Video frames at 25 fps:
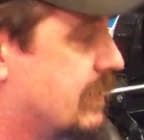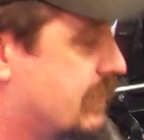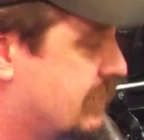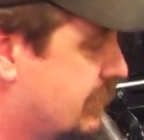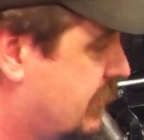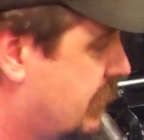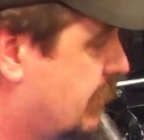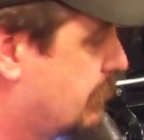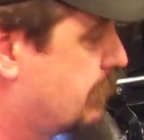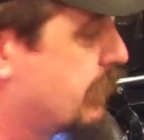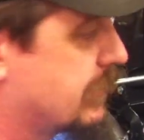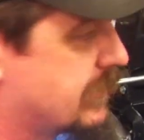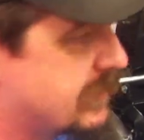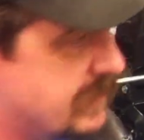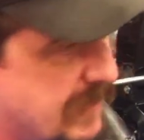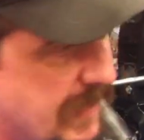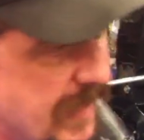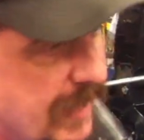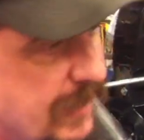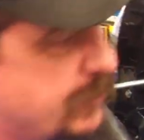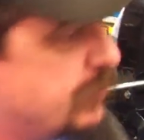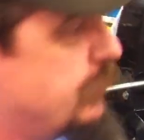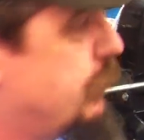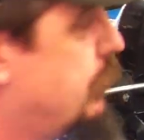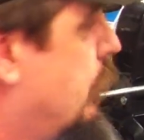This is going to
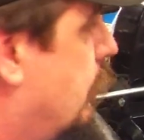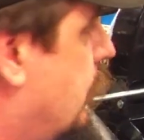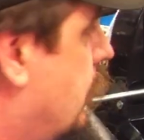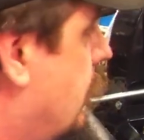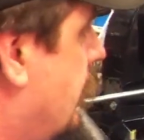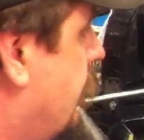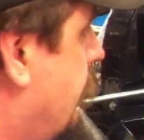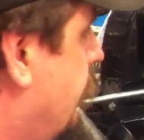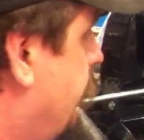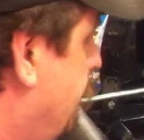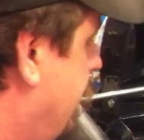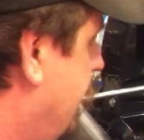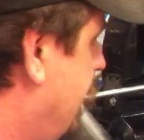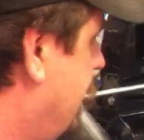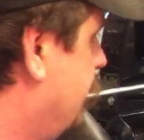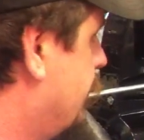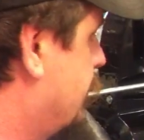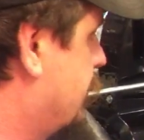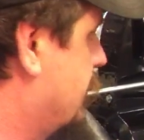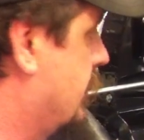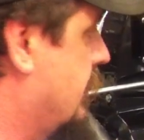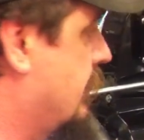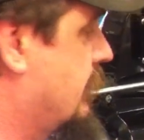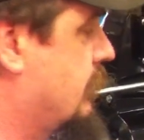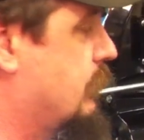protect your
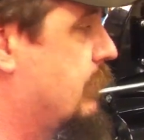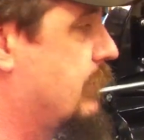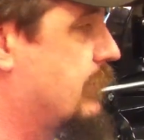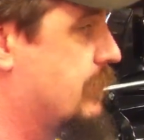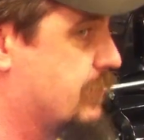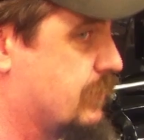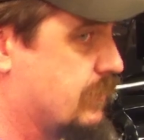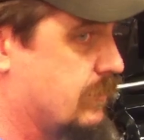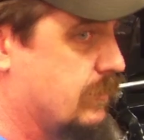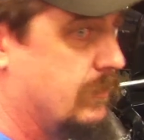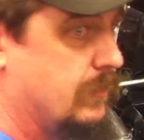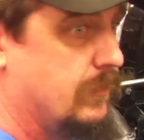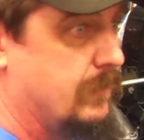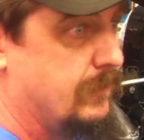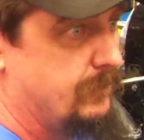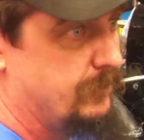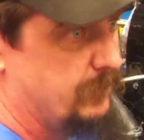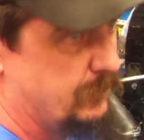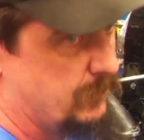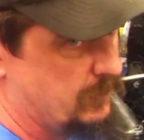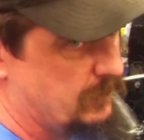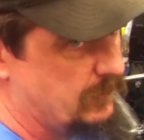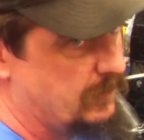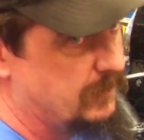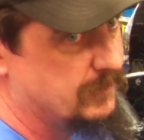engine, which
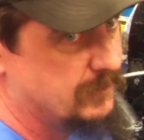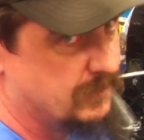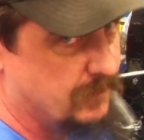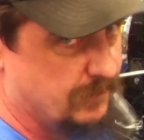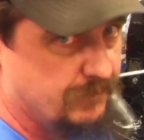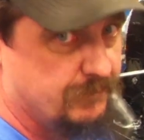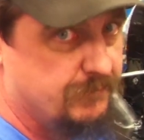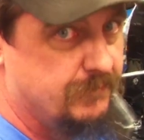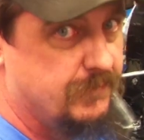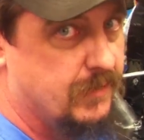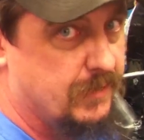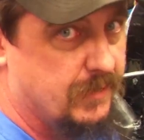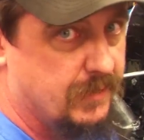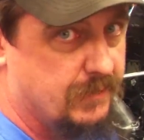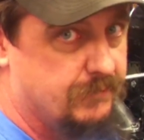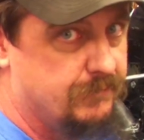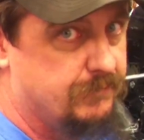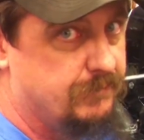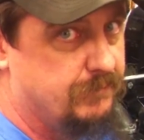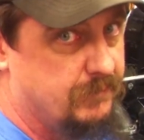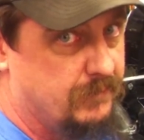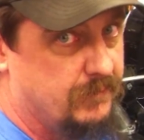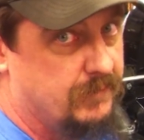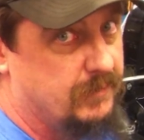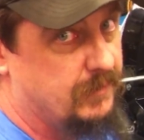is a very